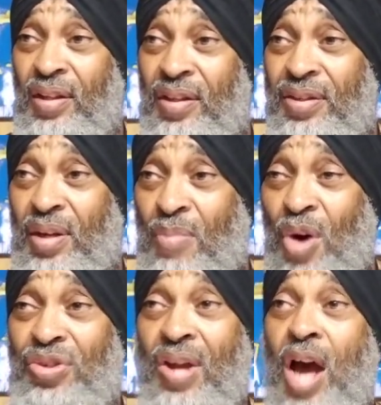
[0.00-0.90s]
See, the
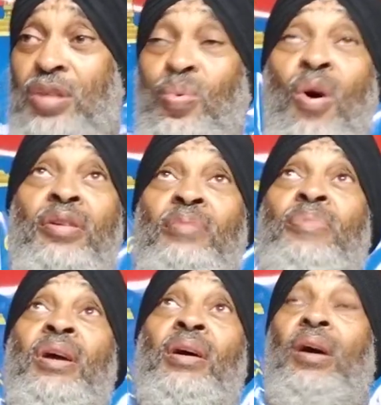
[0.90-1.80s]
Most High sword can
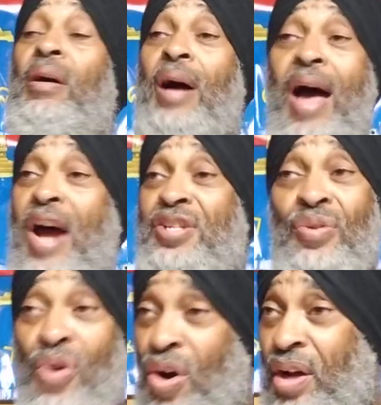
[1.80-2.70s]
be an
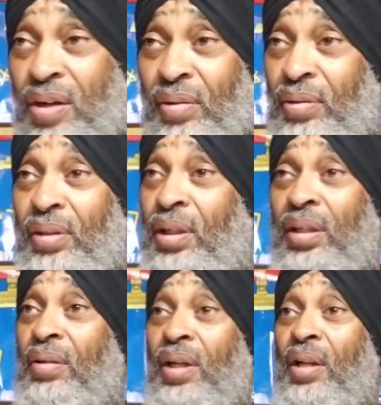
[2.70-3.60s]
asteroid
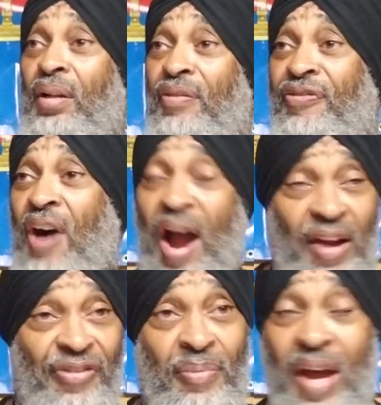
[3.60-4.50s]
or
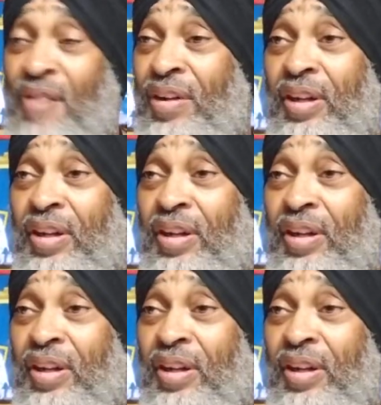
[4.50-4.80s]
fire from heaven.